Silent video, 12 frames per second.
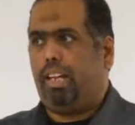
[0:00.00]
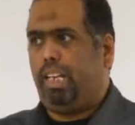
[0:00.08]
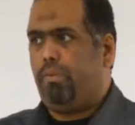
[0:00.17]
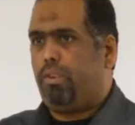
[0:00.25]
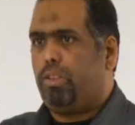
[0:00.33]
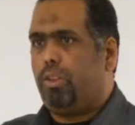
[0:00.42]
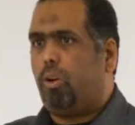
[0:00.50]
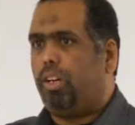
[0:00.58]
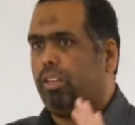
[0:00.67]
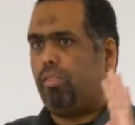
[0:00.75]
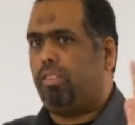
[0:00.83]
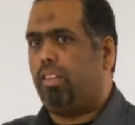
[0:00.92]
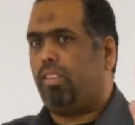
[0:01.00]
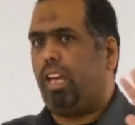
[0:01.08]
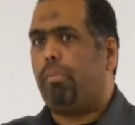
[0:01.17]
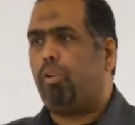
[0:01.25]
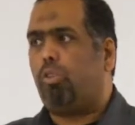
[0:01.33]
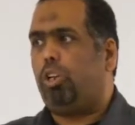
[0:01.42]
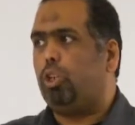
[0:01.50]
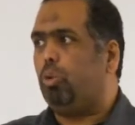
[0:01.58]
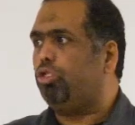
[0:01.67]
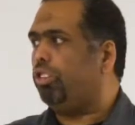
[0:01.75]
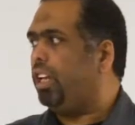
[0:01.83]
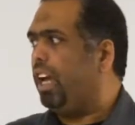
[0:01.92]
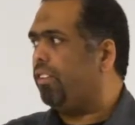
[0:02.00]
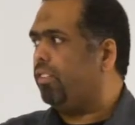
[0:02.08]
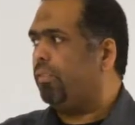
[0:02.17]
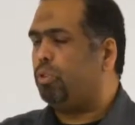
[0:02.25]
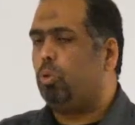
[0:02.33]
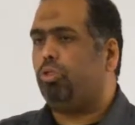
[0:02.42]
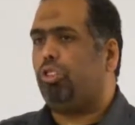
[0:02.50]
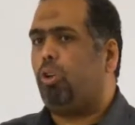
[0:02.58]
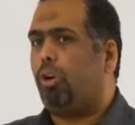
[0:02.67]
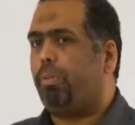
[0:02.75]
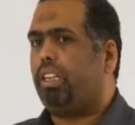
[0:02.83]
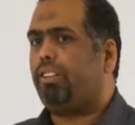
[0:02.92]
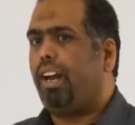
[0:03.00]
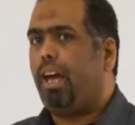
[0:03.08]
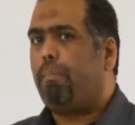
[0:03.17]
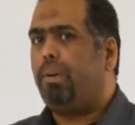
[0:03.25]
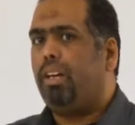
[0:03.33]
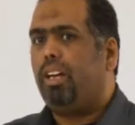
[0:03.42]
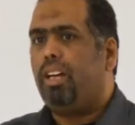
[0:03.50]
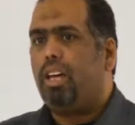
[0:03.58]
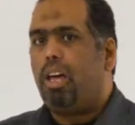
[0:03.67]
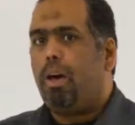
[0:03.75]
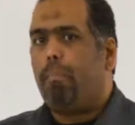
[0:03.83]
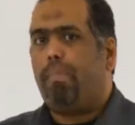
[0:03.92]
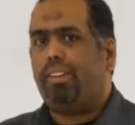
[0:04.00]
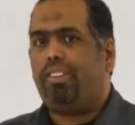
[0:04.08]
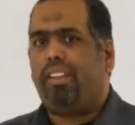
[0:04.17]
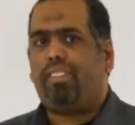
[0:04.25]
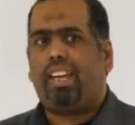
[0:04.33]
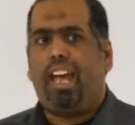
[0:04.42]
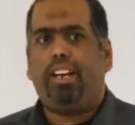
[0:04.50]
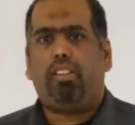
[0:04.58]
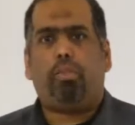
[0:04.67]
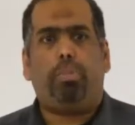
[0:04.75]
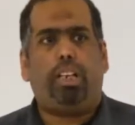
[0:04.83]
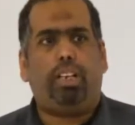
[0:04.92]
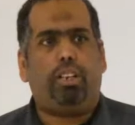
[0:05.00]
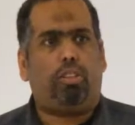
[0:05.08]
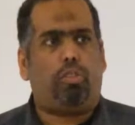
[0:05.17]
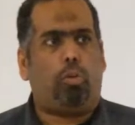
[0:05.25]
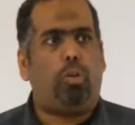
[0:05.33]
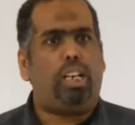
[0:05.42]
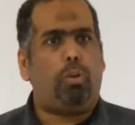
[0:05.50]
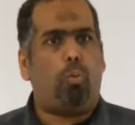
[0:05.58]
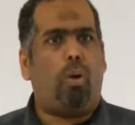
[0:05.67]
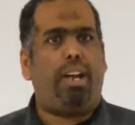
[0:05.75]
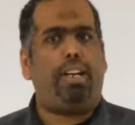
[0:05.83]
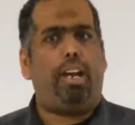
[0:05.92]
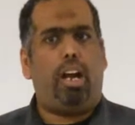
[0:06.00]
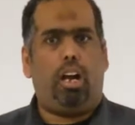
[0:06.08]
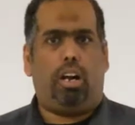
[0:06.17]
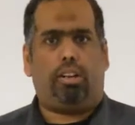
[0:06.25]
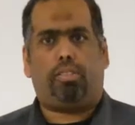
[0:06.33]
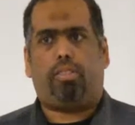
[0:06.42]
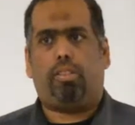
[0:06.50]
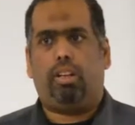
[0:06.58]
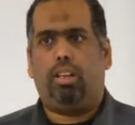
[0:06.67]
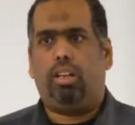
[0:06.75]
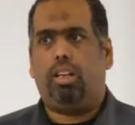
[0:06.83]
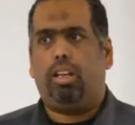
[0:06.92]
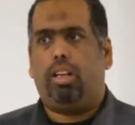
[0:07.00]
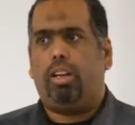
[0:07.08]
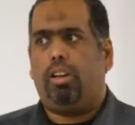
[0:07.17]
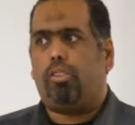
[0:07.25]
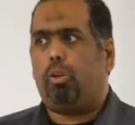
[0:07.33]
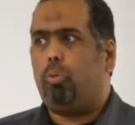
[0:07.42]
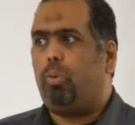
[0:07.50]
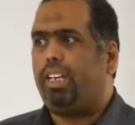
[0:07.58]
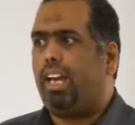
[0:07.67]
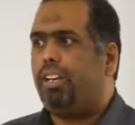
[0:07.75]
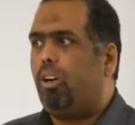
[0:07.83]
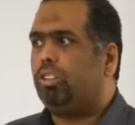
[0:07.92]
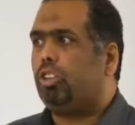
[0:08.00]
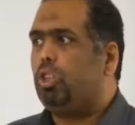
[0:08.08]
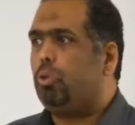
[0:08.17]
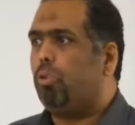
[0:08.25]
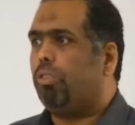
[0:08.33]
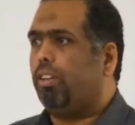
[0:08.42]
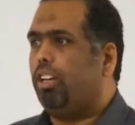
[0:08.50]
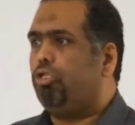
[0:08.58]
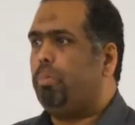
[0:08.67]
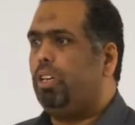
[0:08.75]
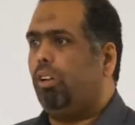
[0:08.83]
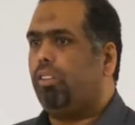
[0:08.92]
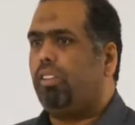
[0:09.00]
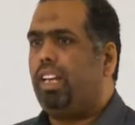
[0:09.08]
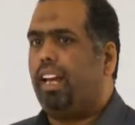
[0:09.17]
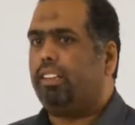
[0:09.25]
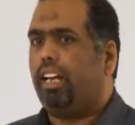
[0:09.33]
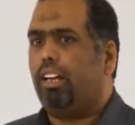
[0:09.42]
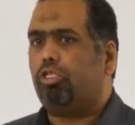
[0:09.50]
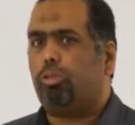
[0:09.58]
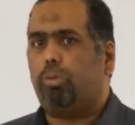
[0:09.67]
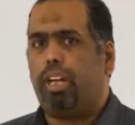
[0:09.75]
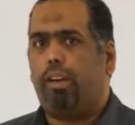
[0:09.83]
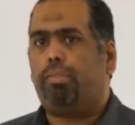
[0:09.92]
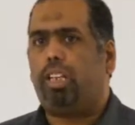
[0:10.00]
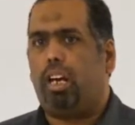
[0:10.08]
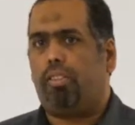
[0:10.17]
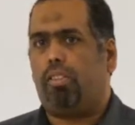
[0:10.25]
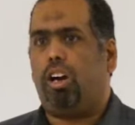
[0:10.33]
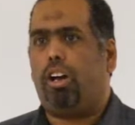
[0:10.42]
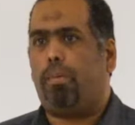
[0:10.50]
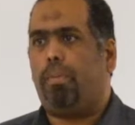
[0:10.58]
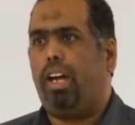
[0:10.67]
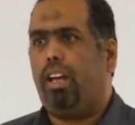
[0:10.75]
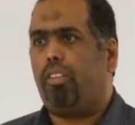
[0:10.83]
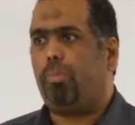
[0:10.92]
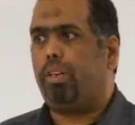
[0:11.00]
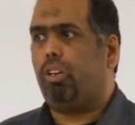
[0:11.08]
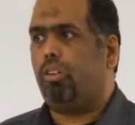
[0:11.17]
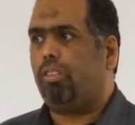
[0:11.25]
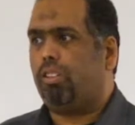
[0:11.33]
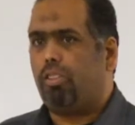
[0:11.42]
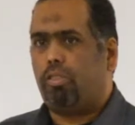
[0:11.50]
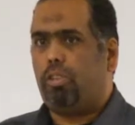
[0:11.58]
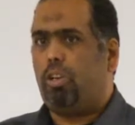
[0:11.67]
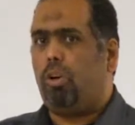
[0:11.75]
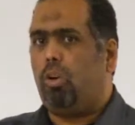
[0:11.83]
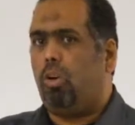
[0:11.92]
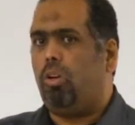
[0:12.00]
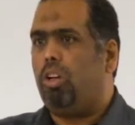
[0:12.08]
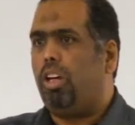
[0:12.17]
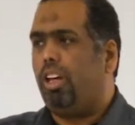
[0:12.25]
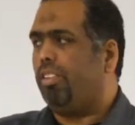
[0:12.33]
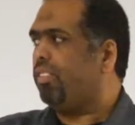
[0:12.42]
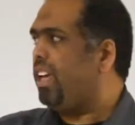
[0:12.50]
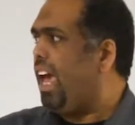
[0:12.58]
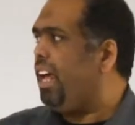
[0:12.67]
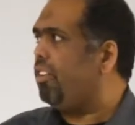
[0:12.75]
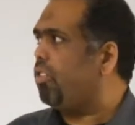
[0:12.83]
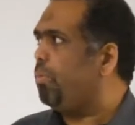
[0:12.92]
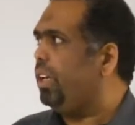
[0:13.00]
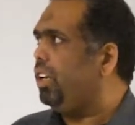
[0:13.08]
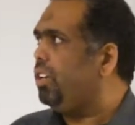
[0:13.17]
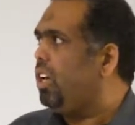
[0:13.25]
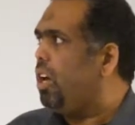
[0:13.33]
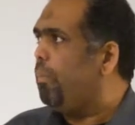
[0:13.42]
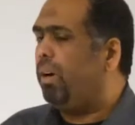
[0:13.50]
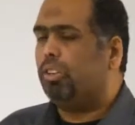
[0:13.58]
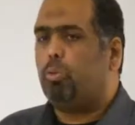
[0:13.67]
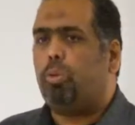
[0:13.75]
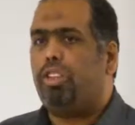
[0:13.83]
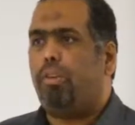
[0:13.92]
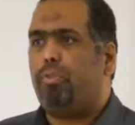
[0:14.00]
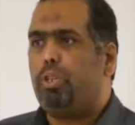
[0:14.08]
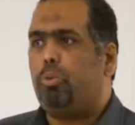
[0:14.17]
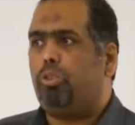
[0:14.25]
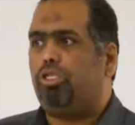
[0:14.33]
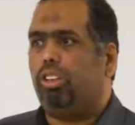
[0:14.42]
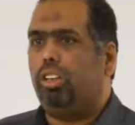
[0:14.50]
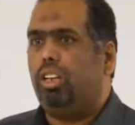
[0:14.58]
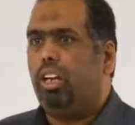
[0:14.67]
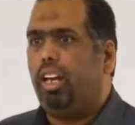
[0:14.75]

even though it is the same resolution as the Fusion Orbitrap, but the scan speed, it is only 1 hertz. So we cannot use HPLC attached to the FTICRMS because it is low scan speed. But with the fusion,